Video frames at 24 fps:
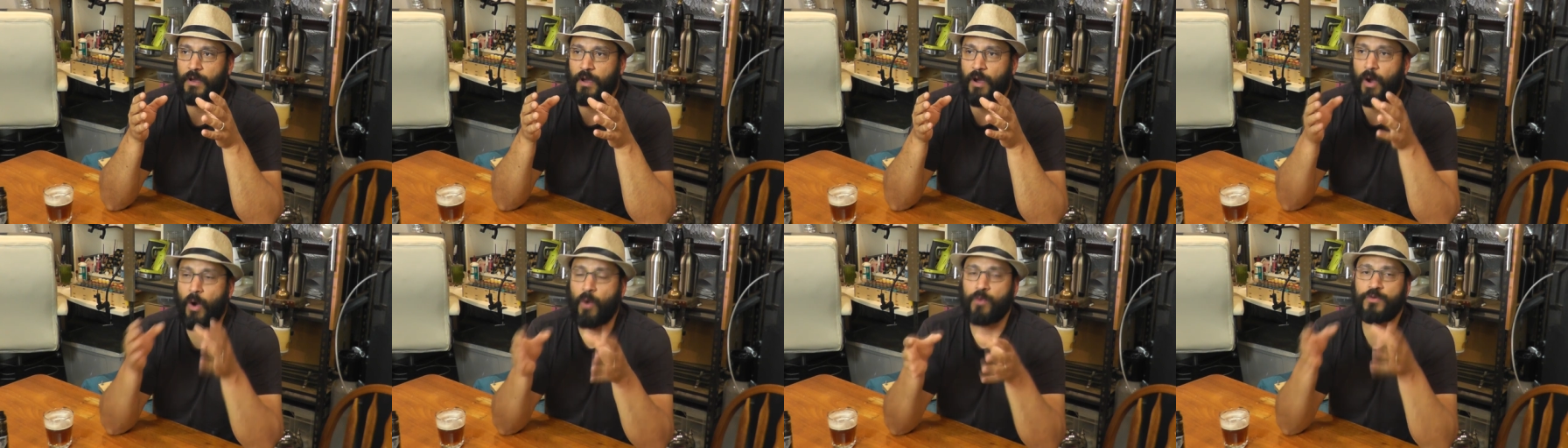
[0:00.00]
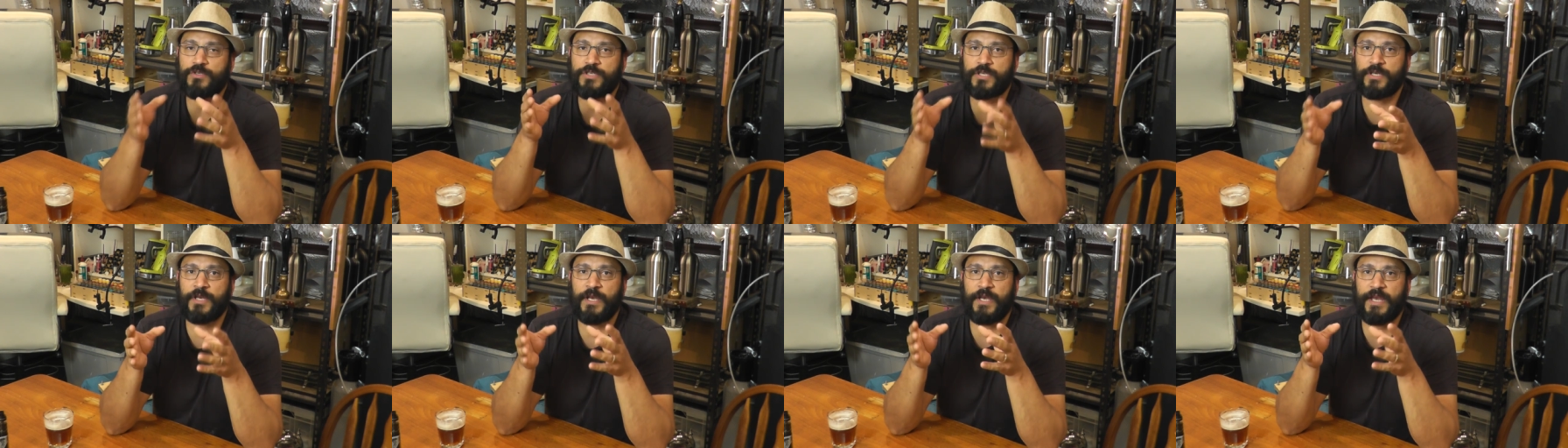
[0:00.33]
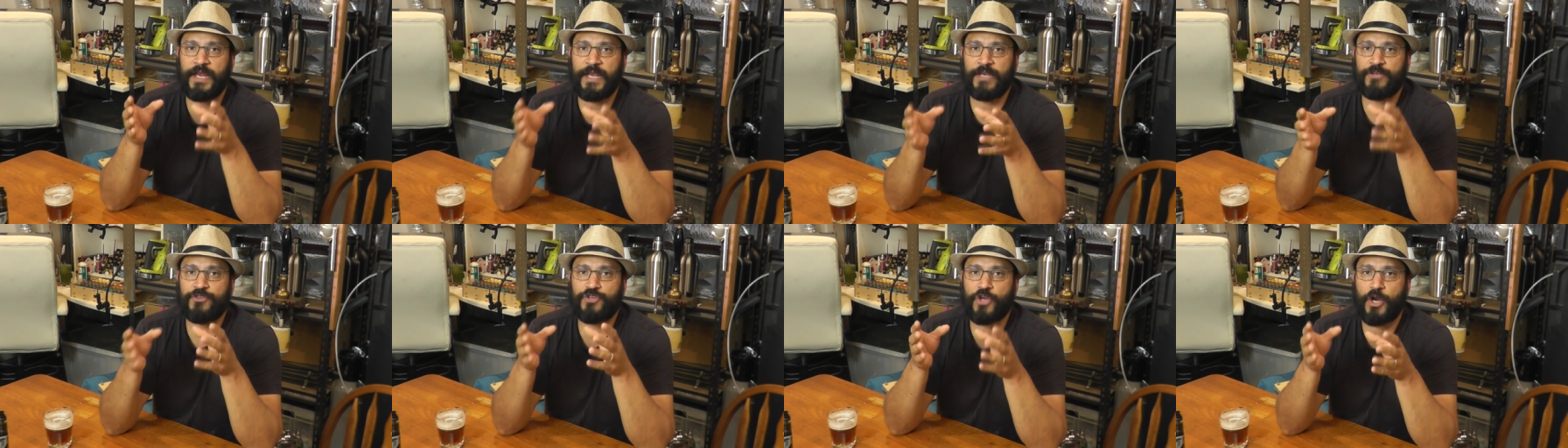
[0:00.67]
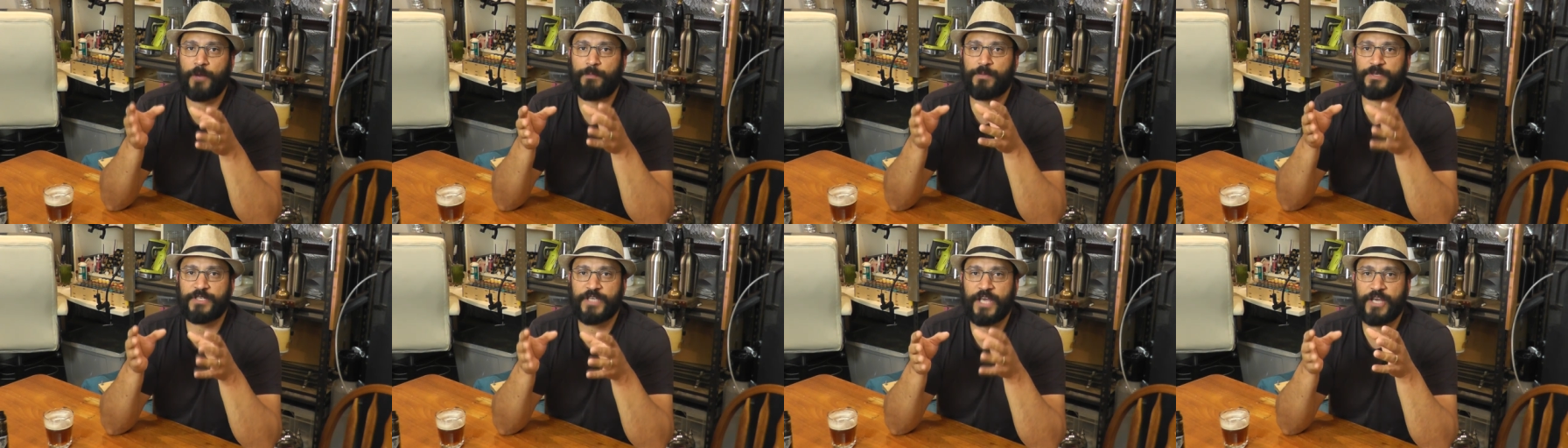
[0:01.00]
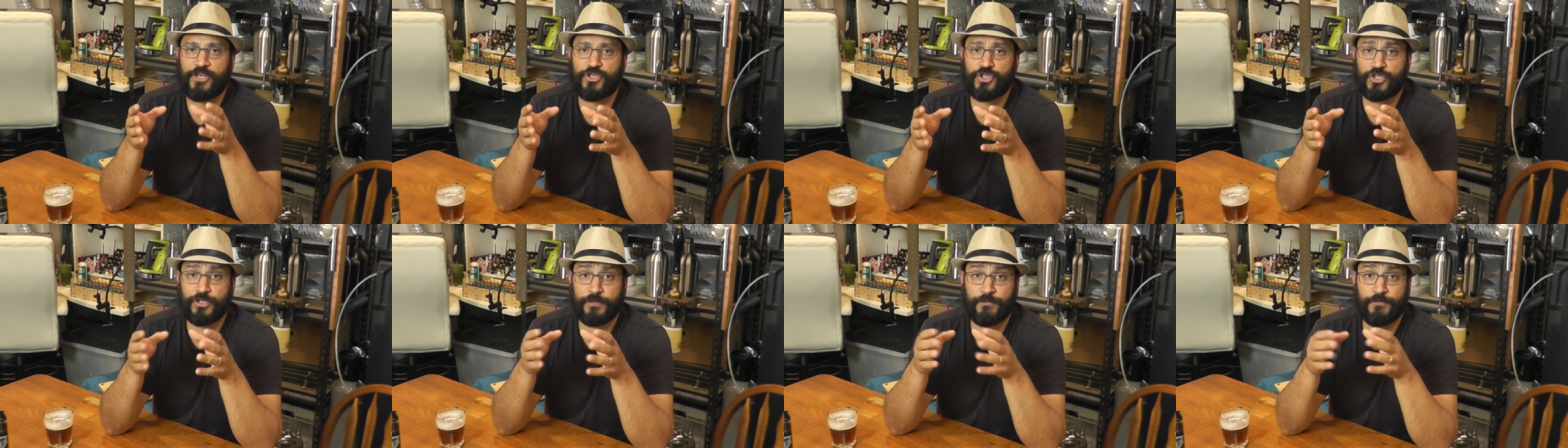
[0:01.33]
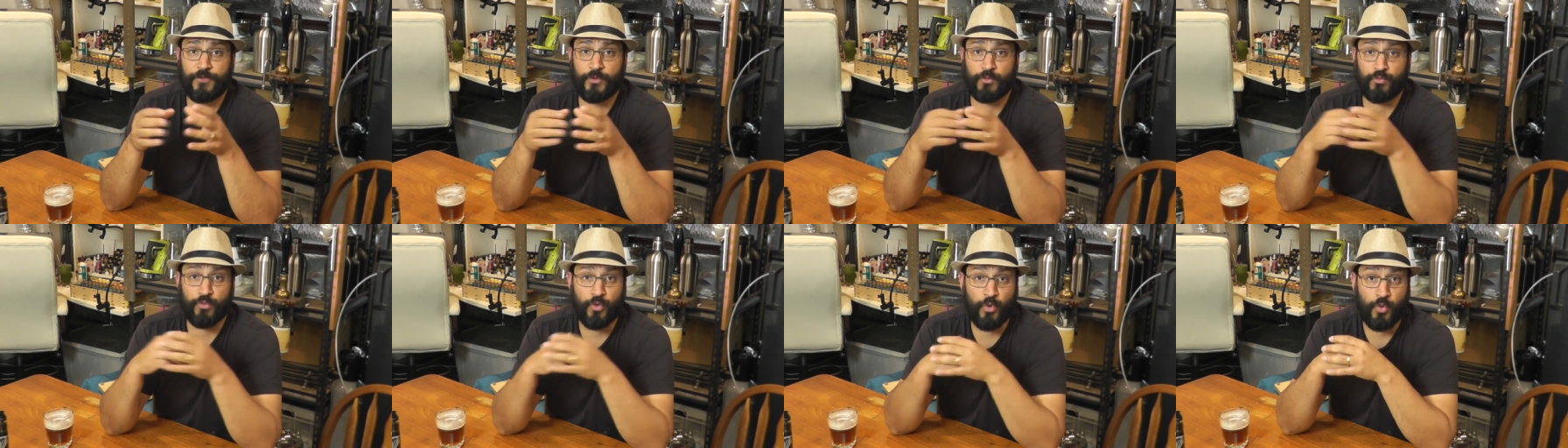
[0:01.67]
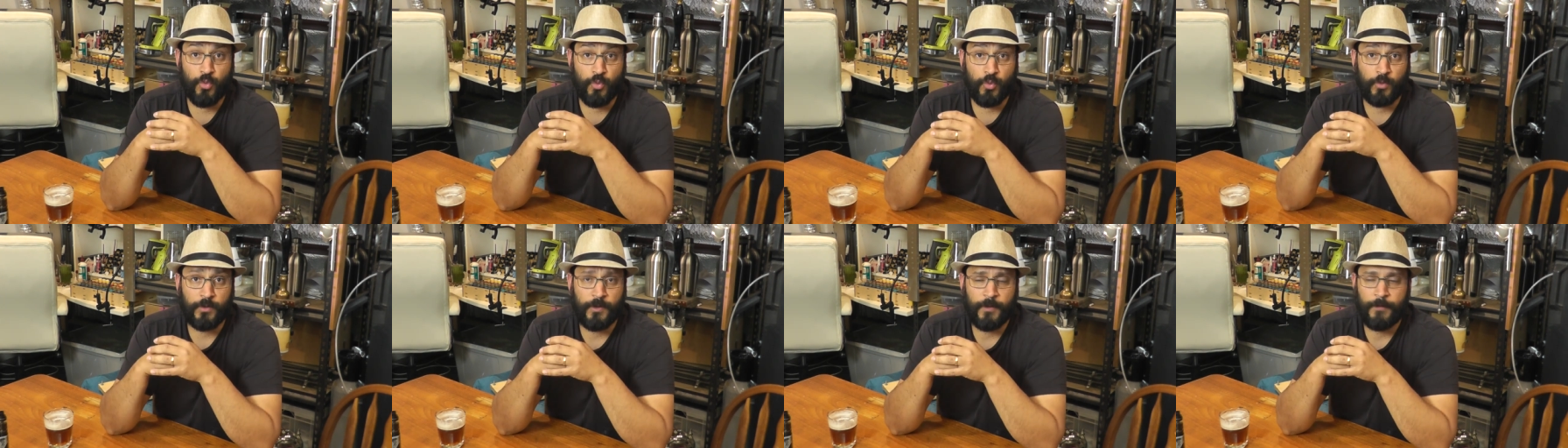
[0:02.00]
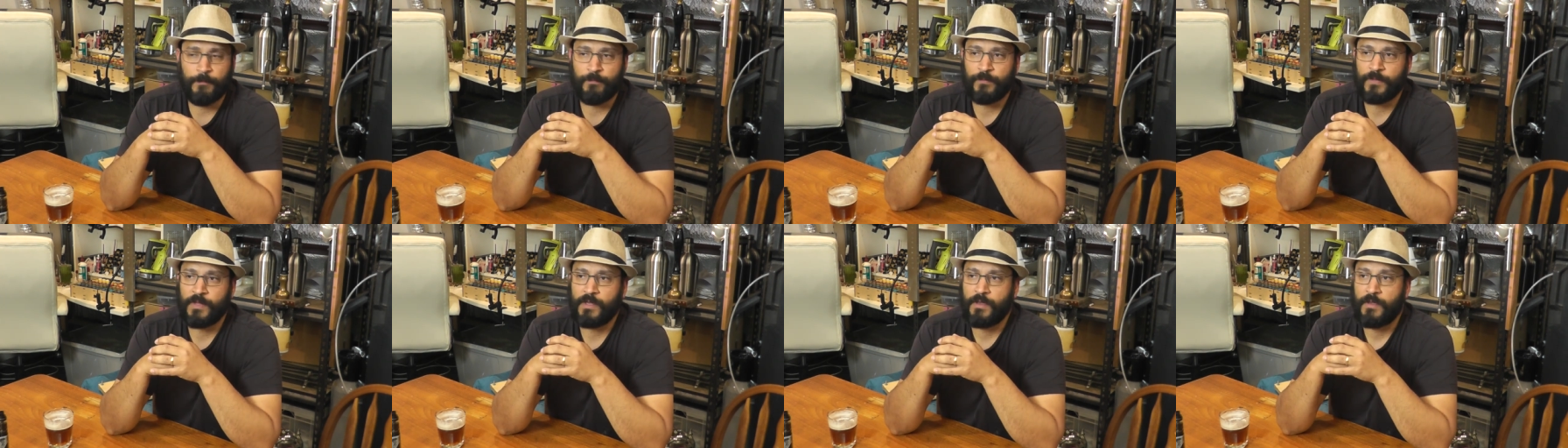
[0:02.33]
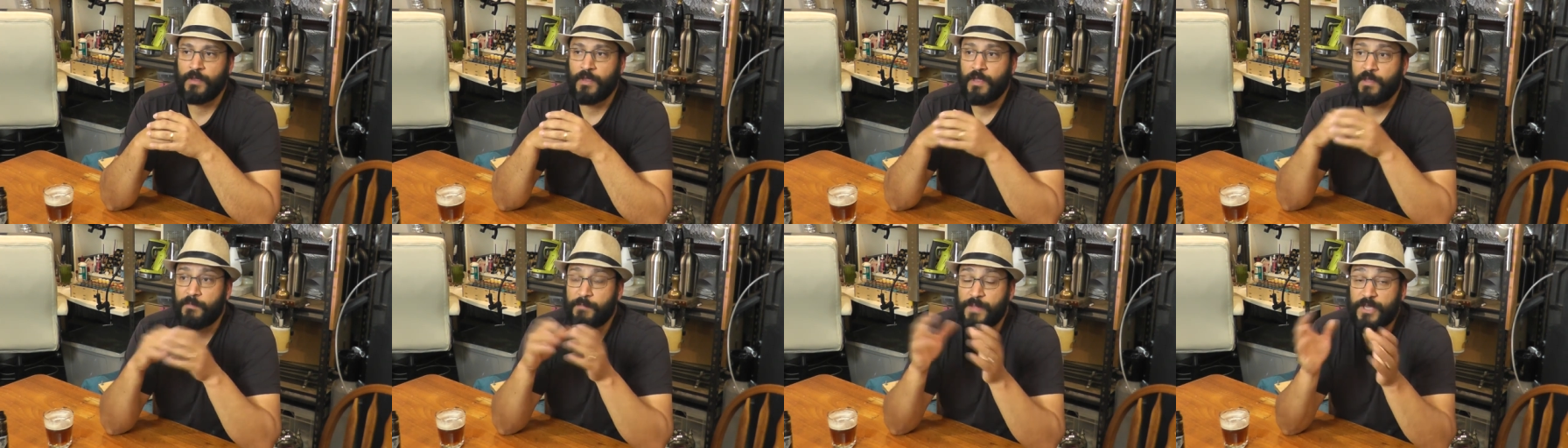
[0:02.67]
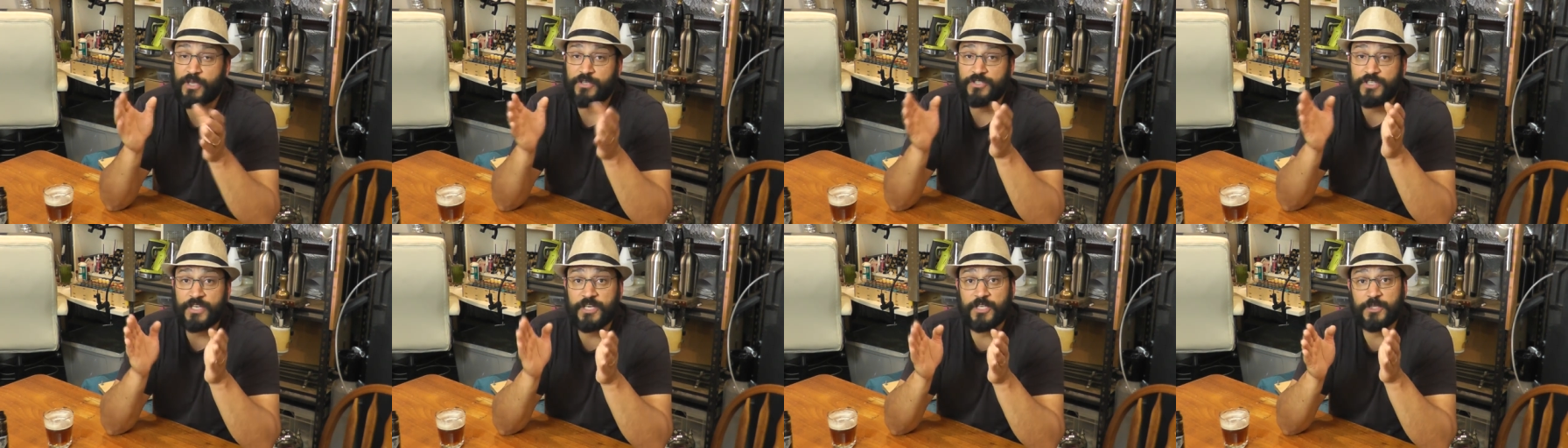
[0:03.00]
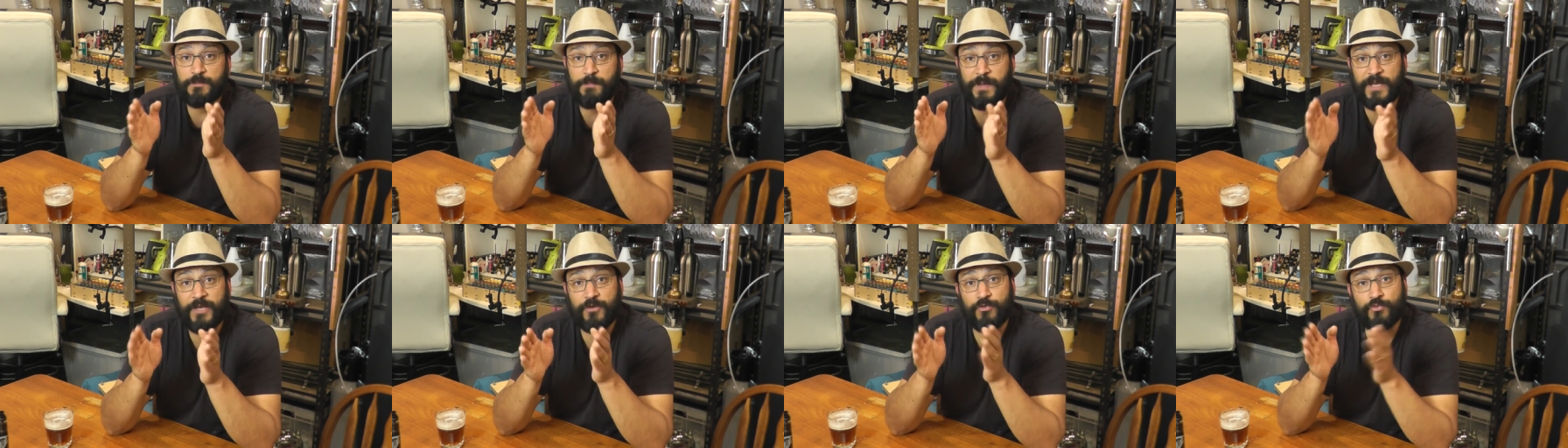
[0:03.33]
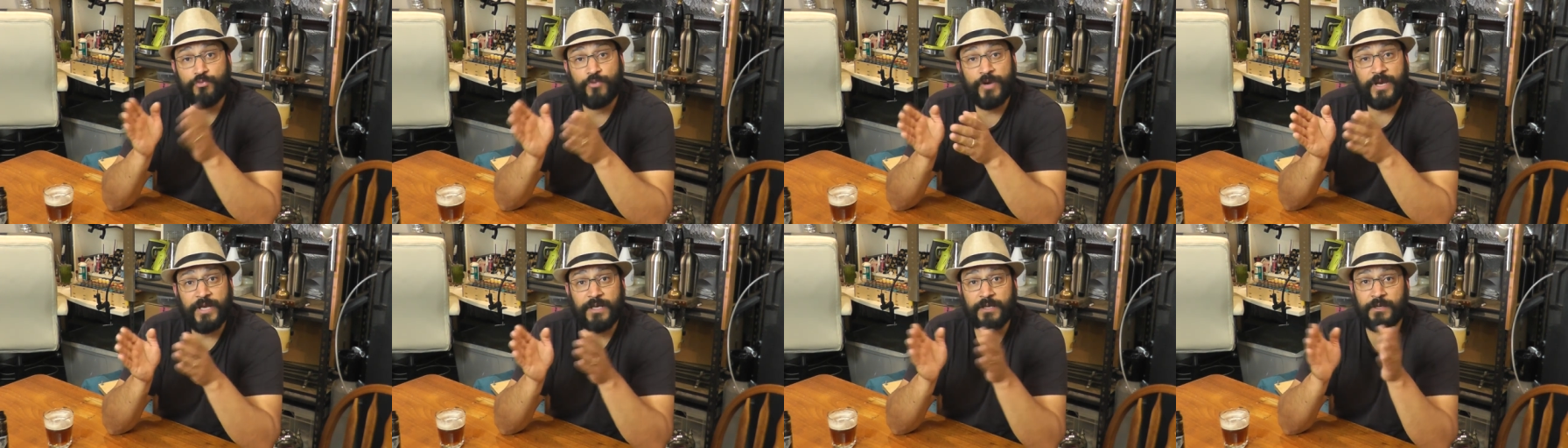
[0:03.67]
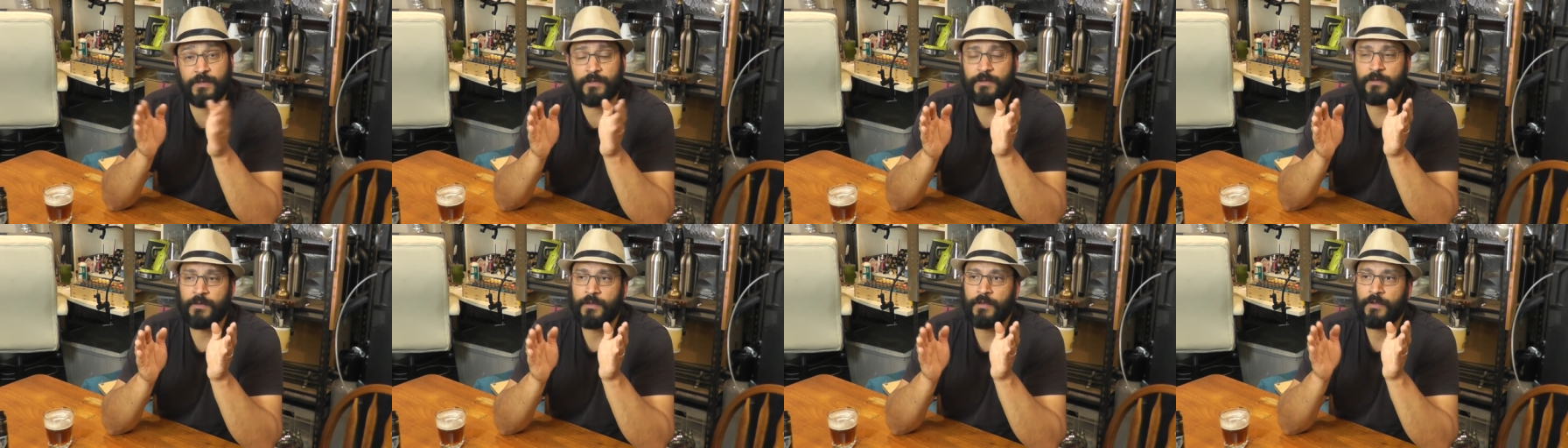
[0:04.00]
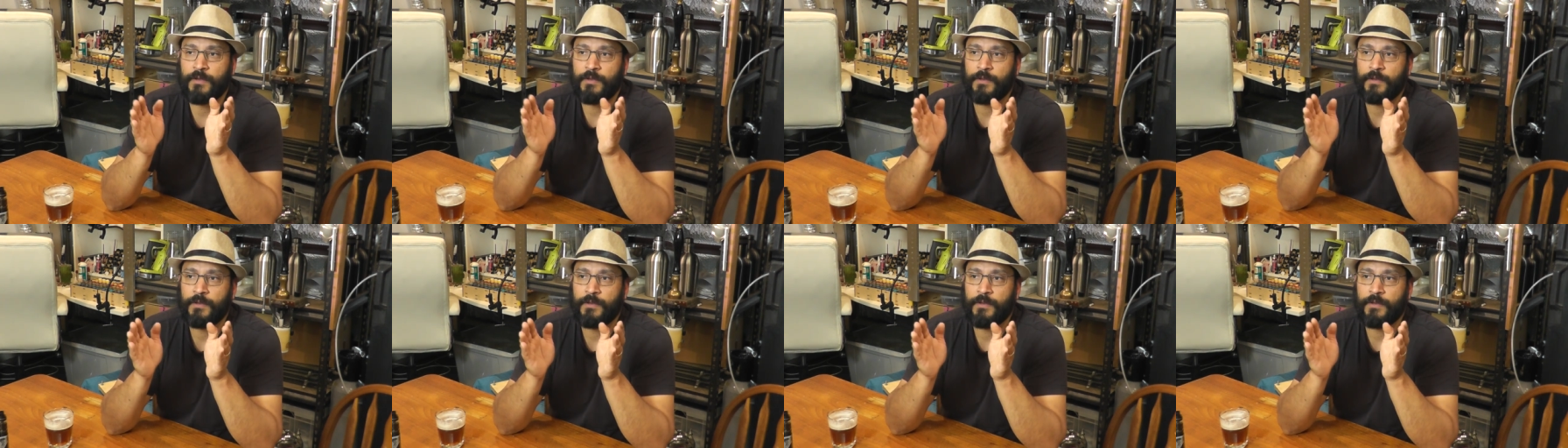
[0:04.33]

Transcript: alternate interpretation of the rule because it has been written